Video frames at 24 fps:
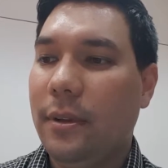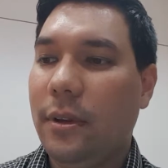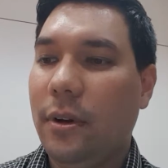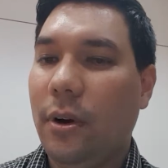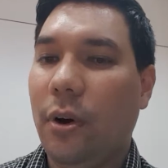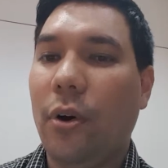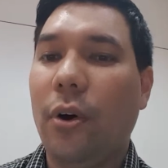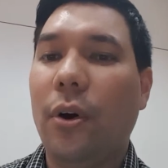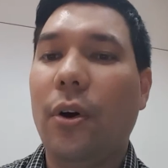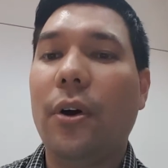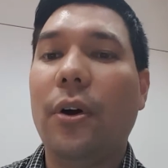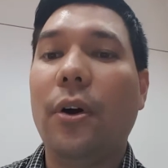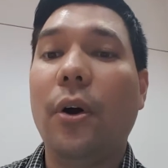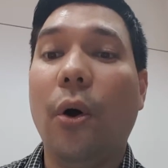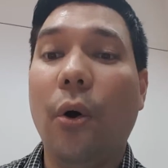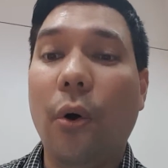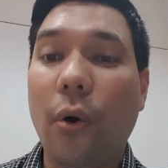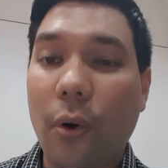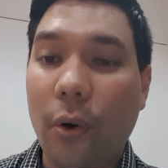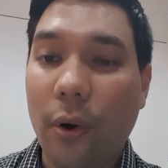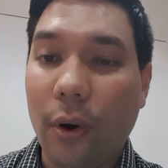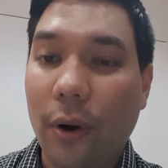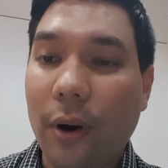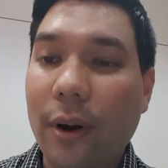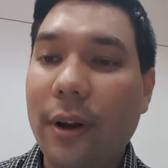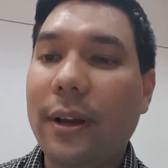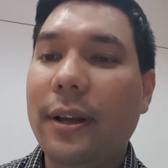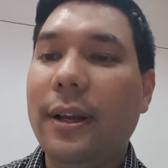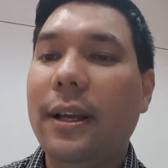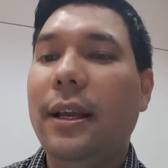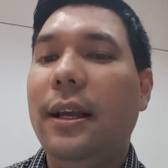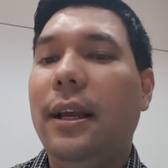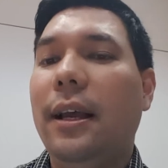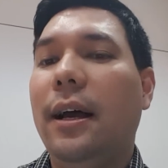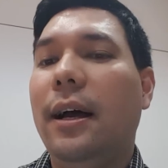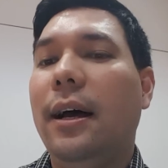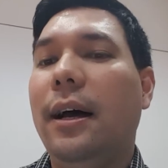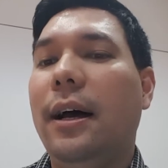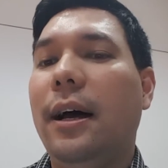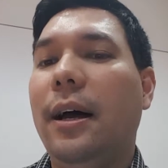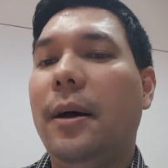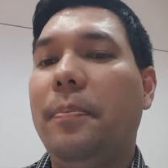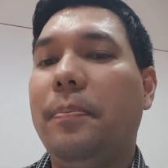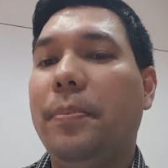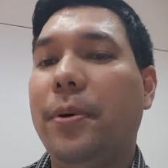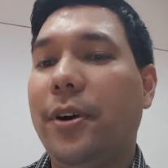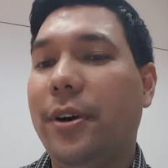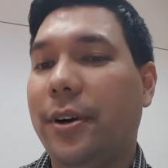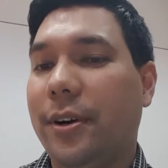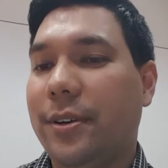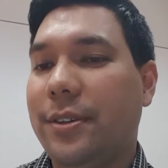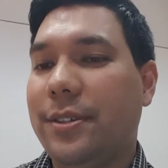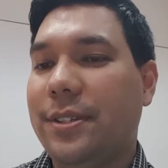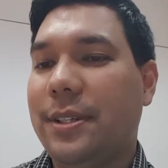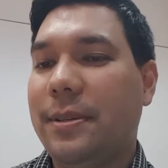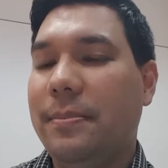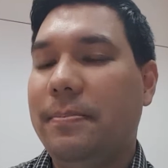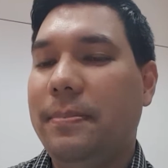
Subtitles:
Or perks,